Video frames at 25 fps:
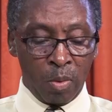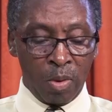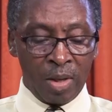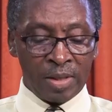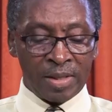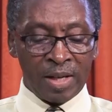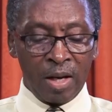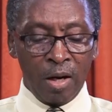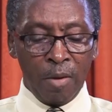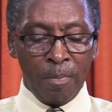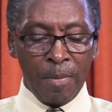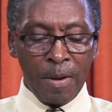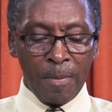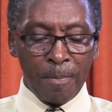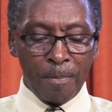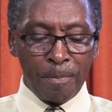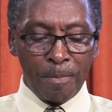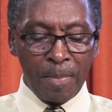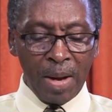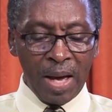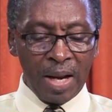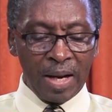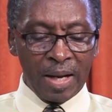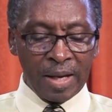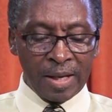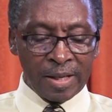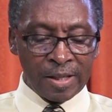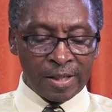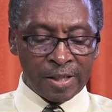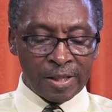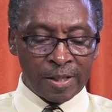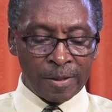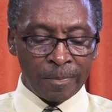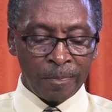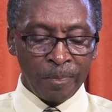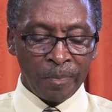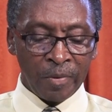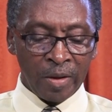words, I'll be
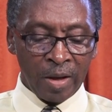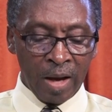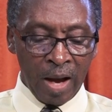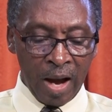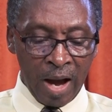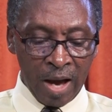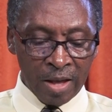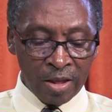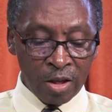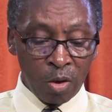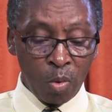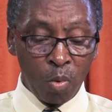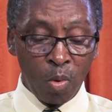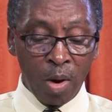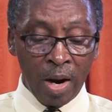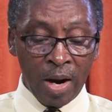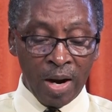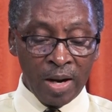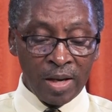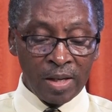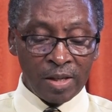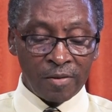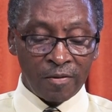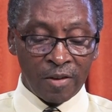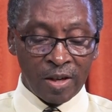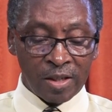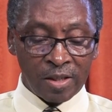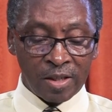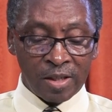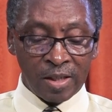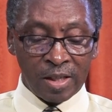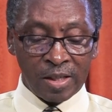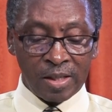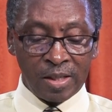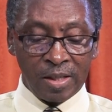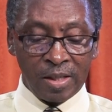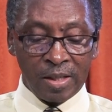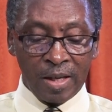balanced. Otherwise, verse
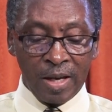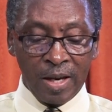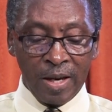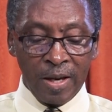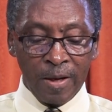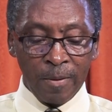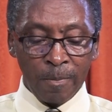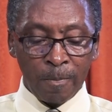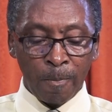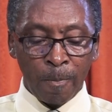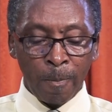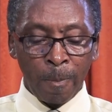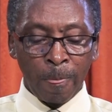16,